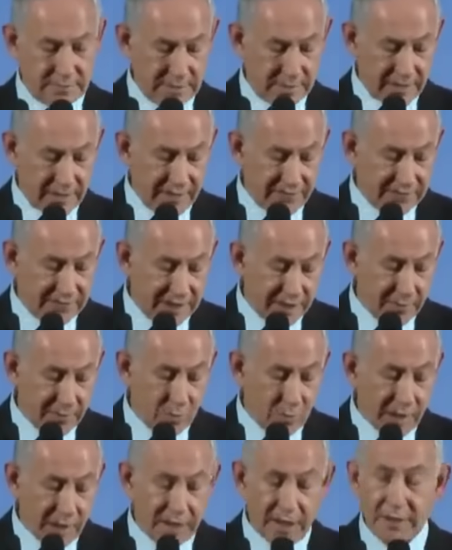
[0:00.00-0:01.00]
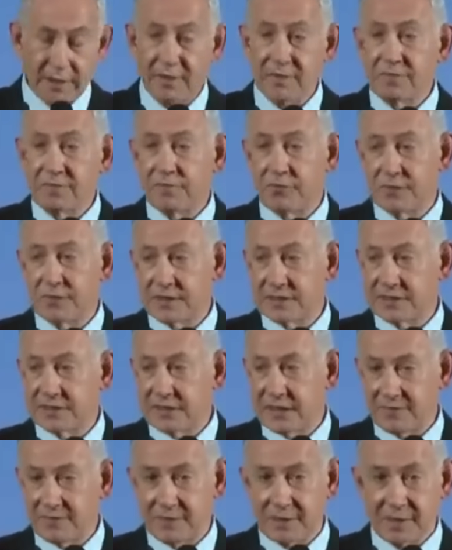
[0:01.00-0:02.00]
Of them,
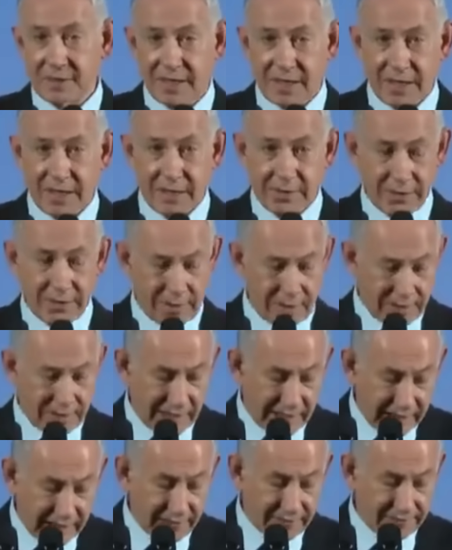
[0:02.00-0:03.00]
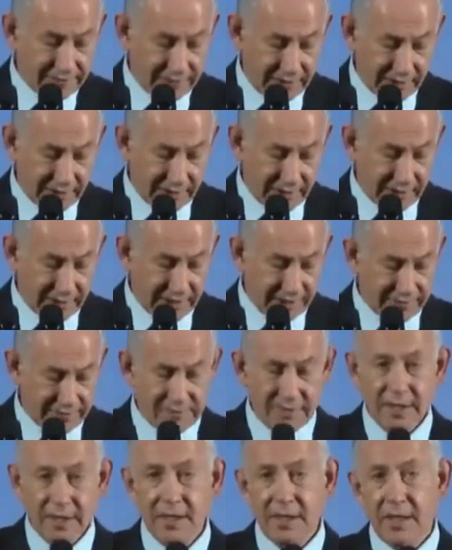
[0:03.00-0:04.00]
147 are alive,
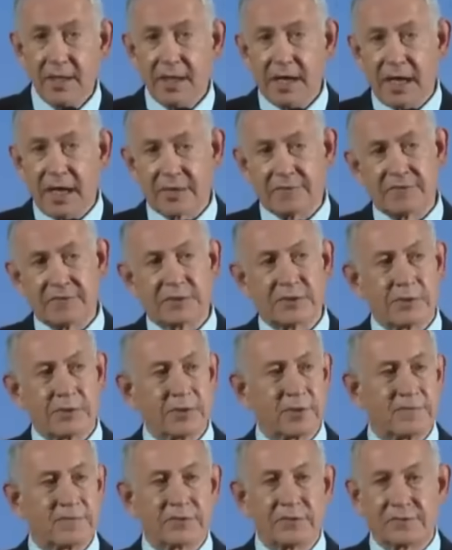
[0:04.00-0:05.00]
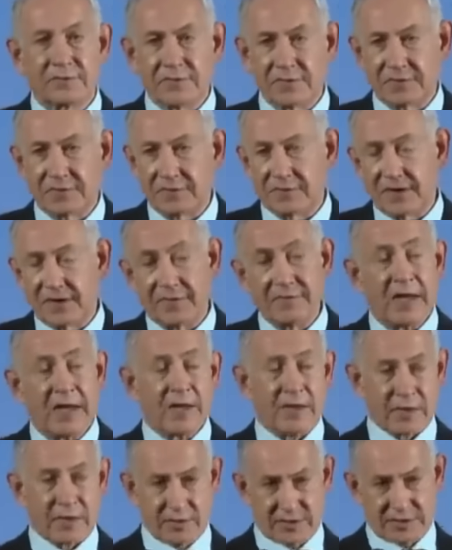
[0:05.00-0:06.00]
out of a total of 255.
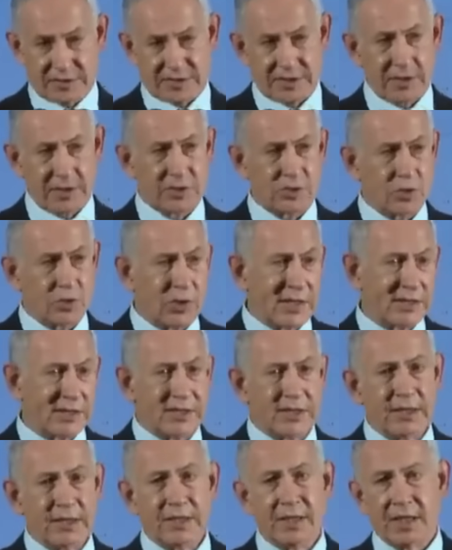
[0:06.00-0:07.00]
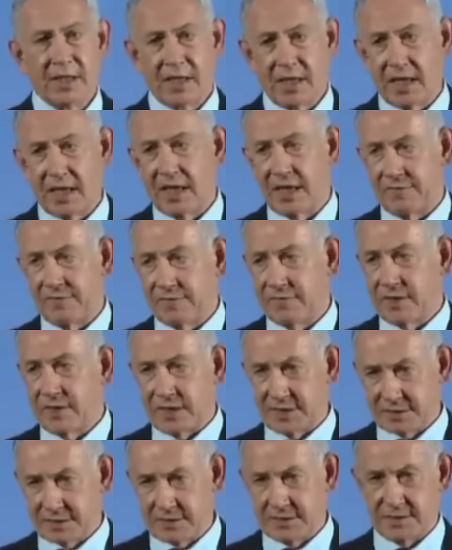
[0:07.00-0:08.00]
There's still 20 live
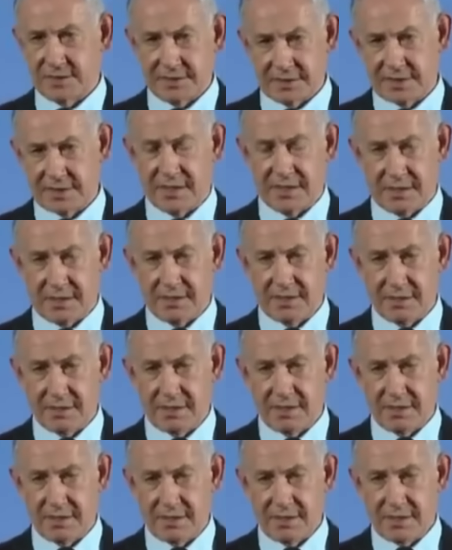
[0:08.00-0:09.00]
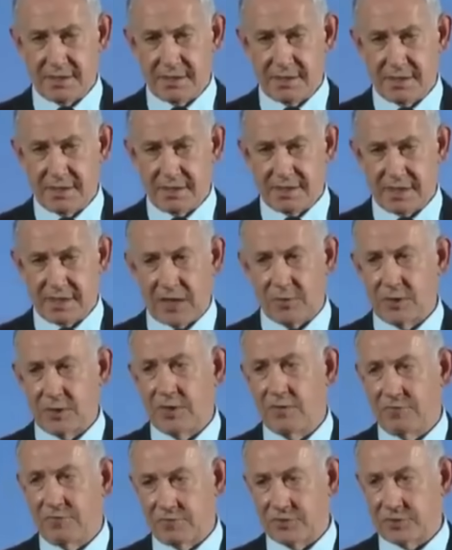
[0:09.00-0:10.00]
hostages there. That we
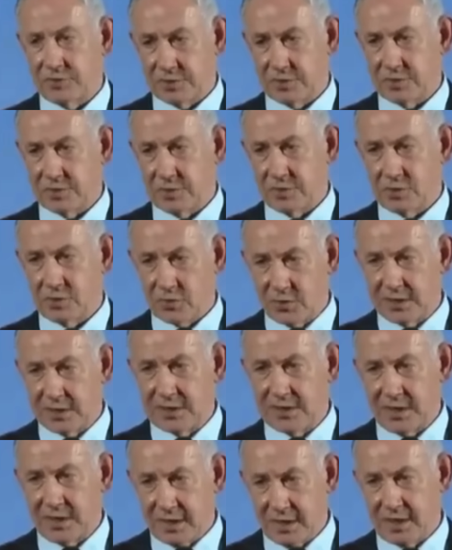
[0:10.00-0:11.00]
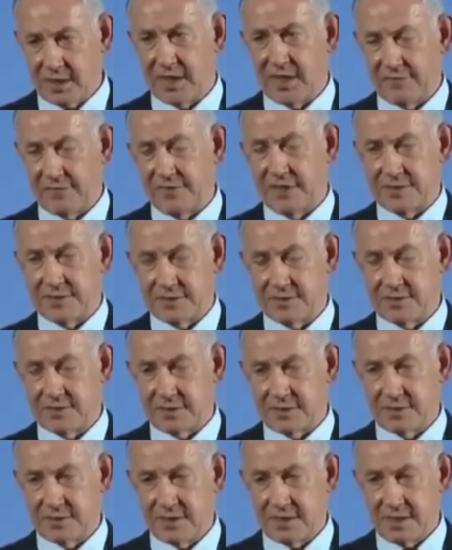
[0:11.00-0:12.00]
know for certain, 20 live
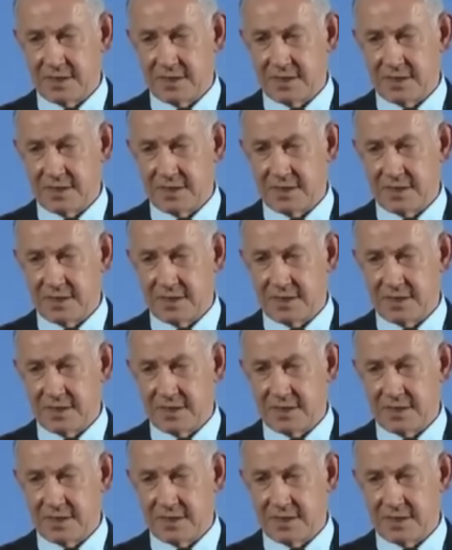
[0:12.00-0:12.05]
hostages.